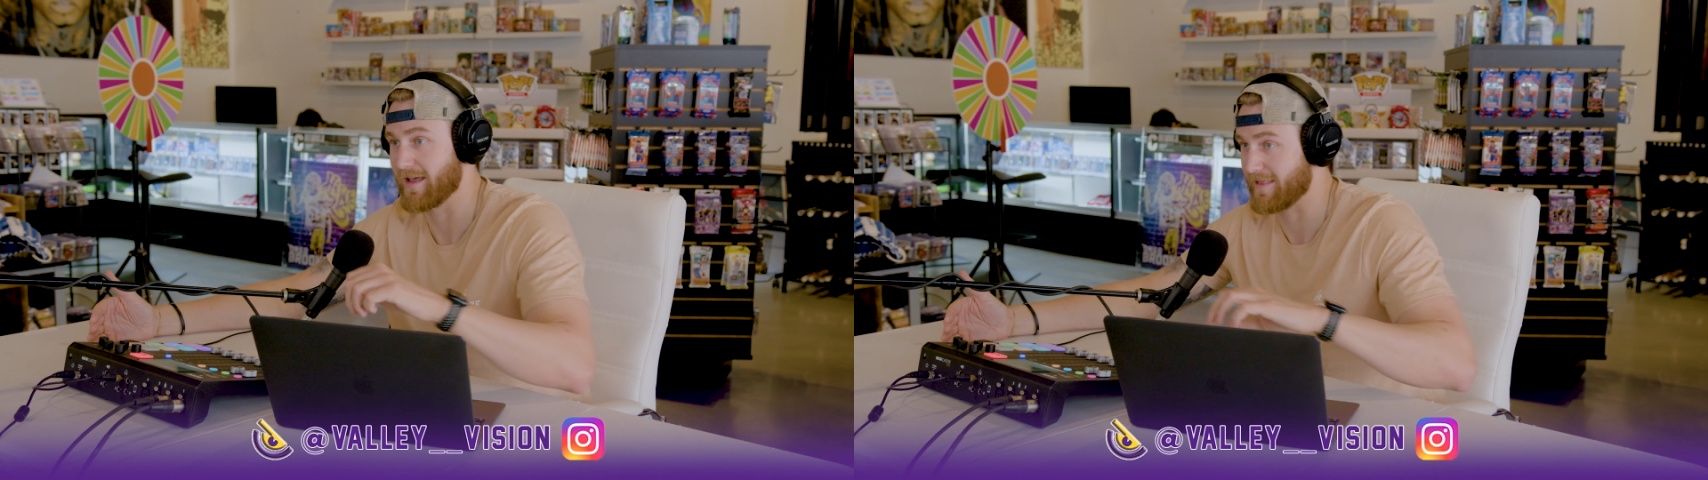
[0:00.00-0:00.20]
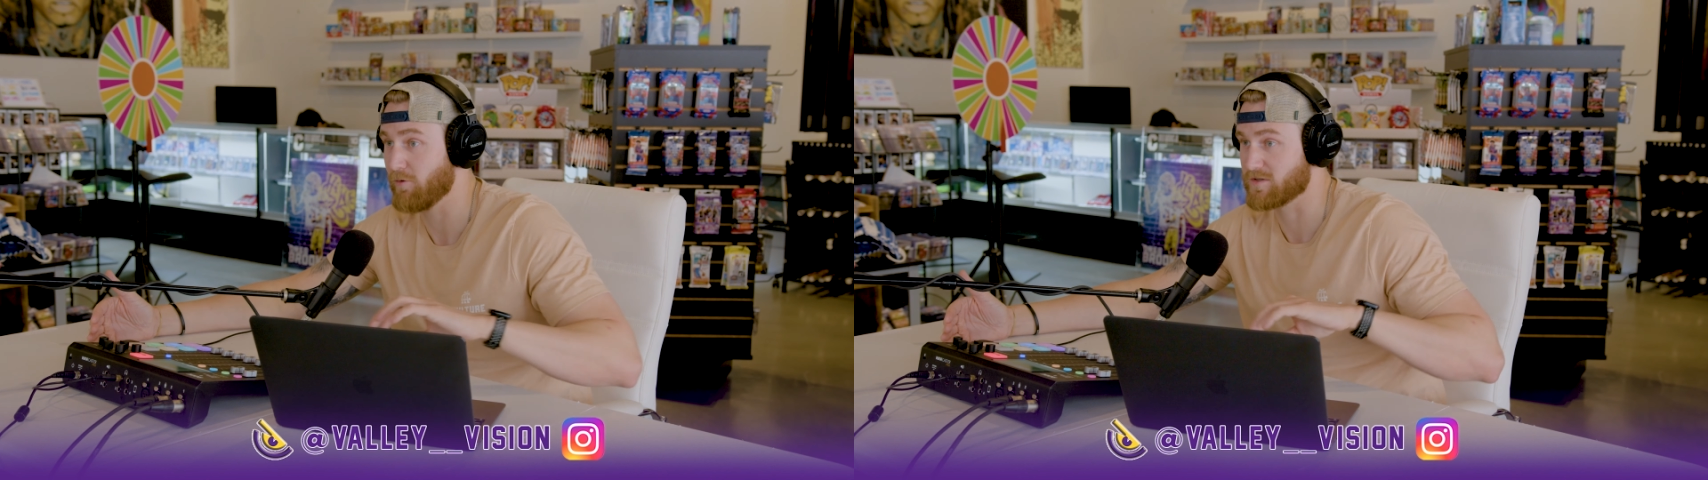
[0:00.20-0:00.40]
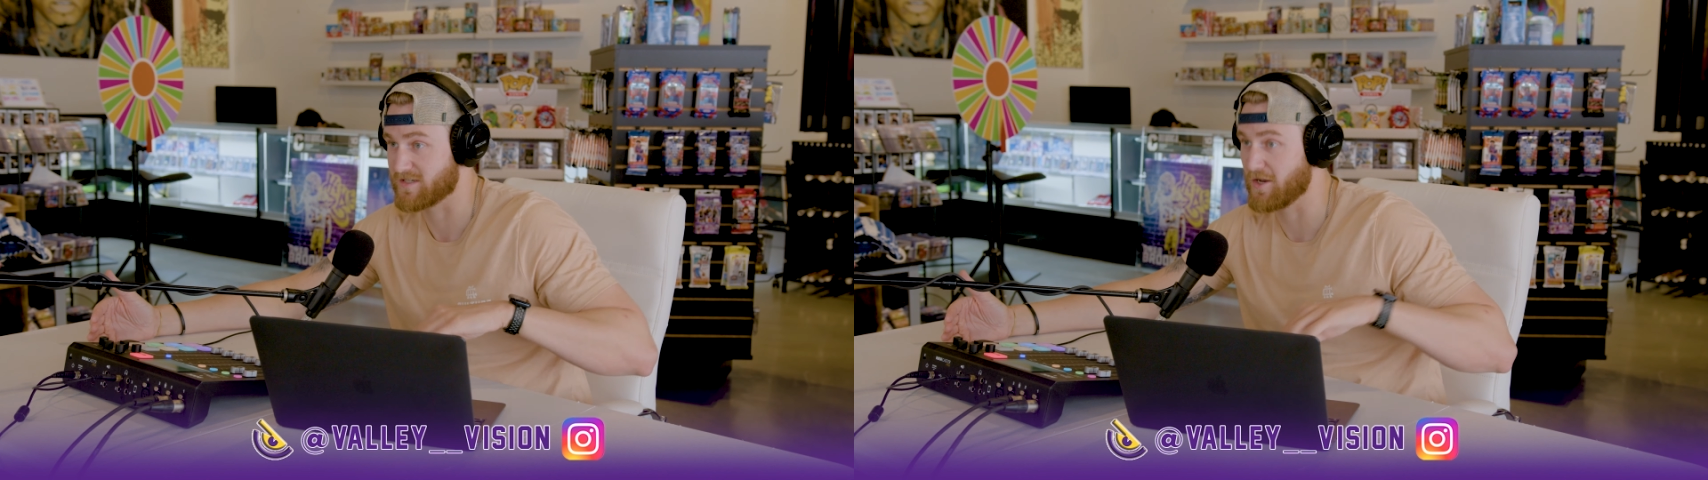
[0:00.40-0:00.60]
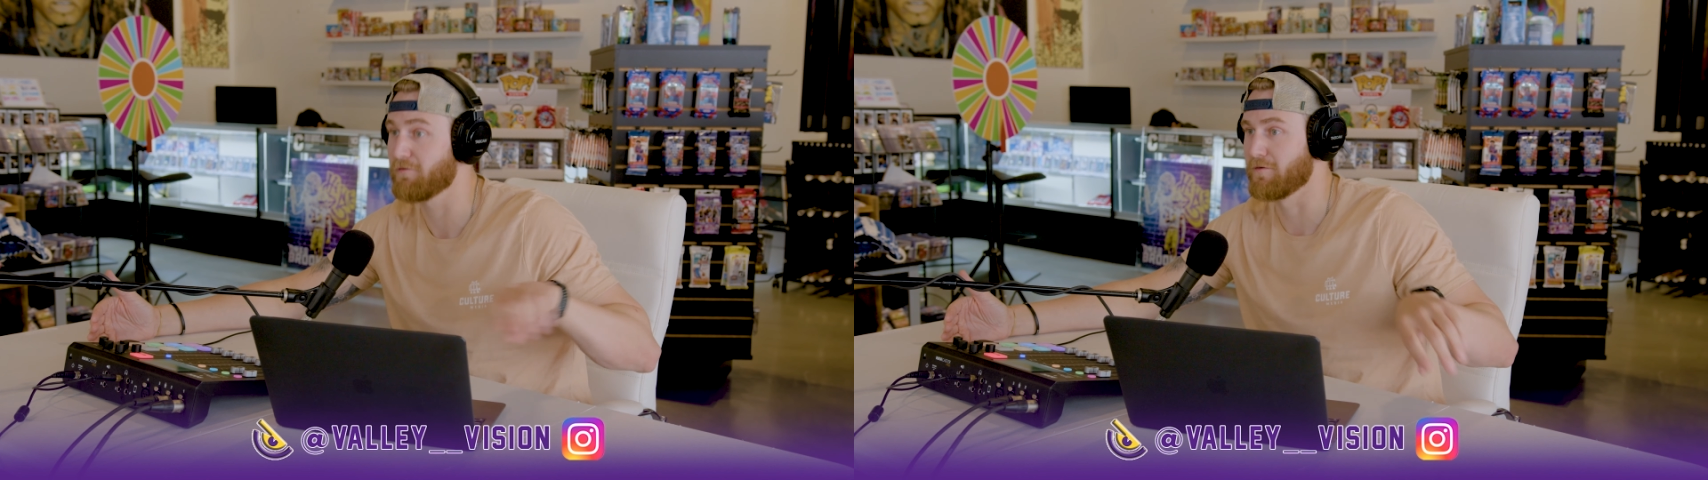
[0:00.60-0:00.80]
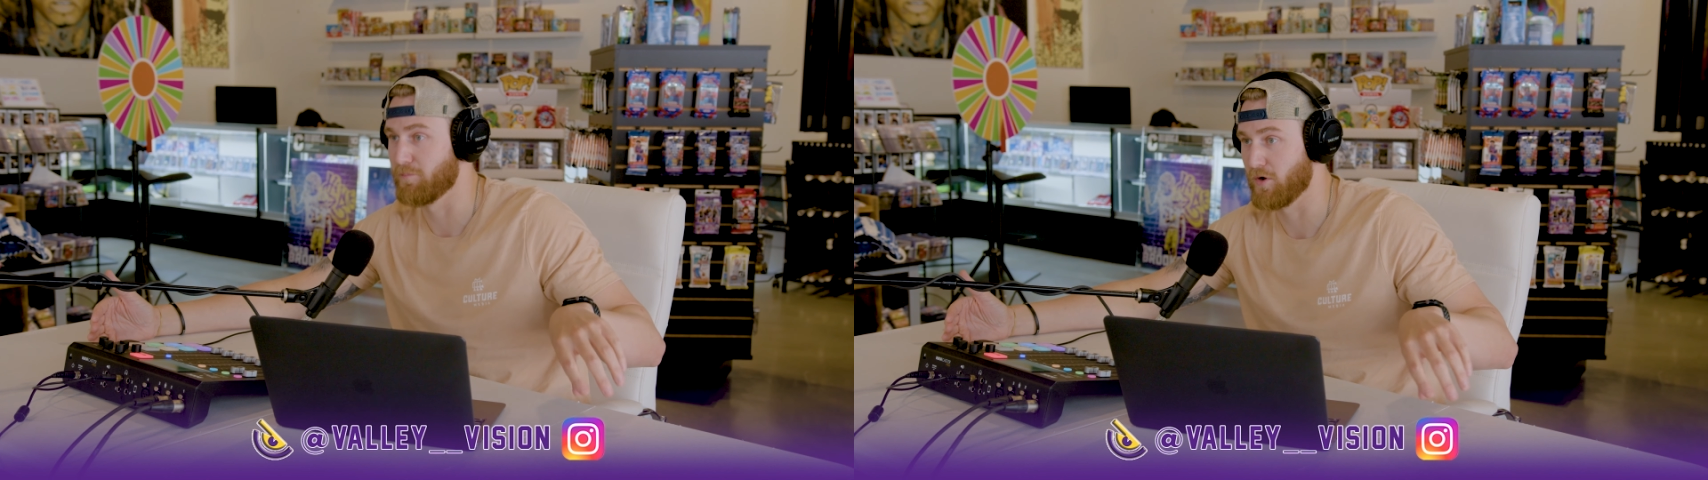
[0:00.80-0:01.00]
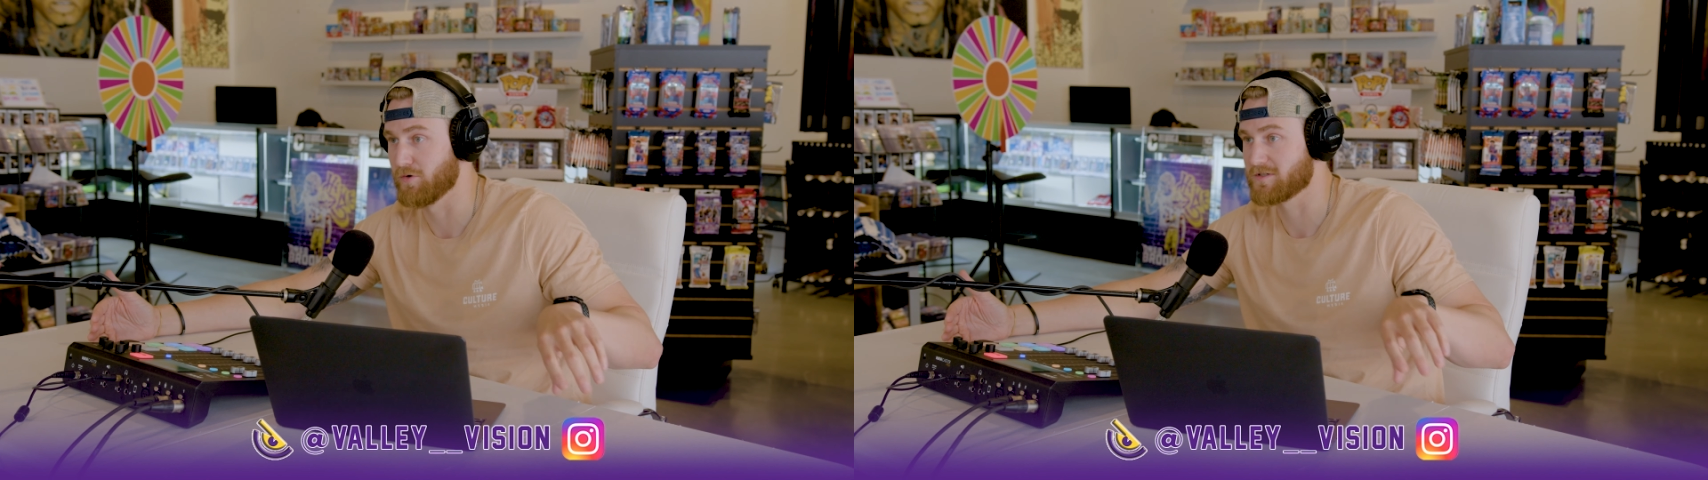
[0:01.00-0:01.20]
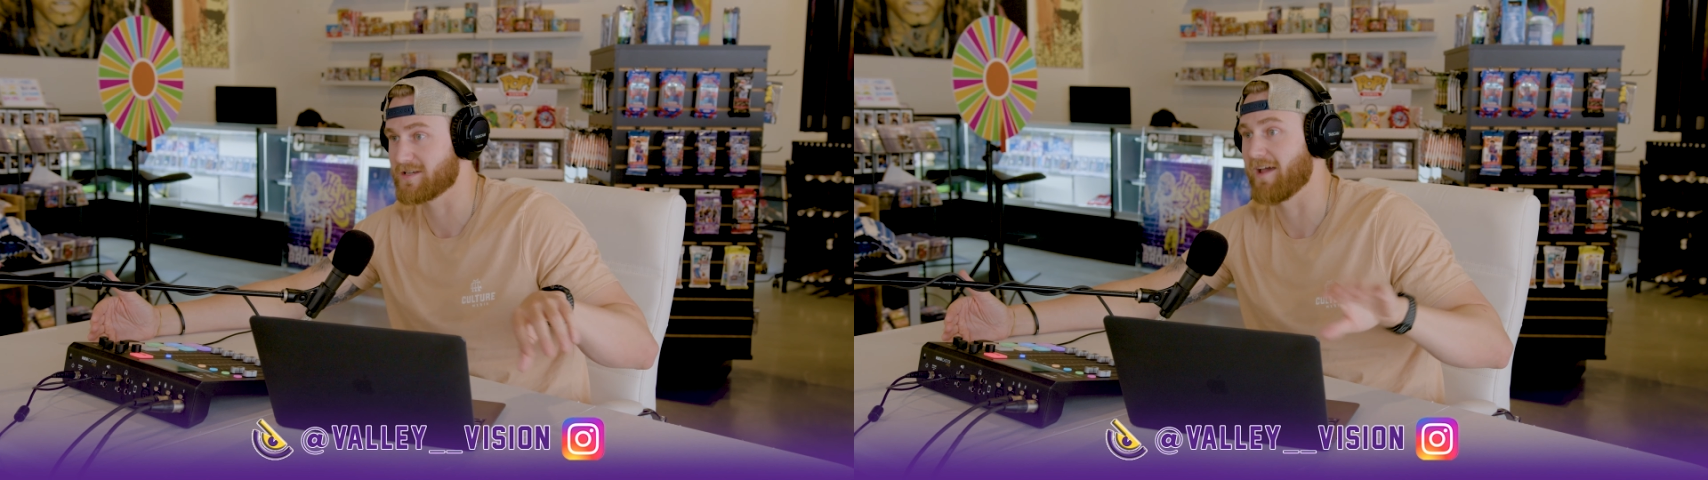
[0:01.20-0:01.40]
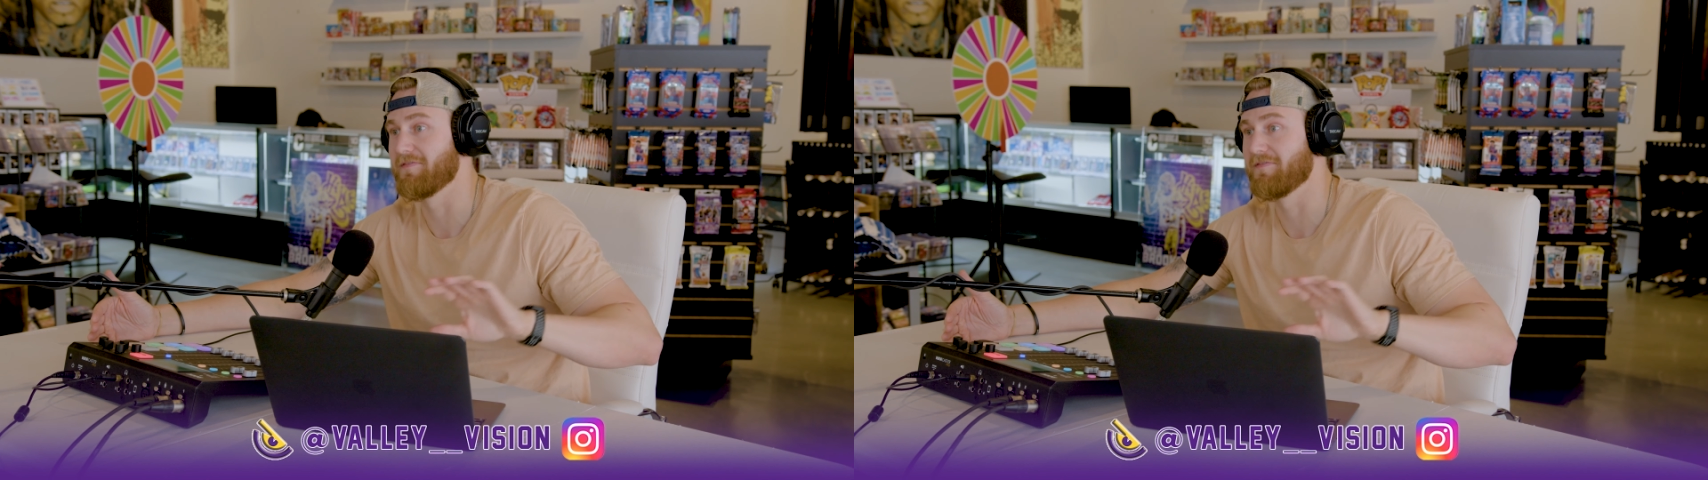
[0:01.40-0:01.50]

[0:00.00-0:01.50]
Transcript: Like that was self-imposed, yep.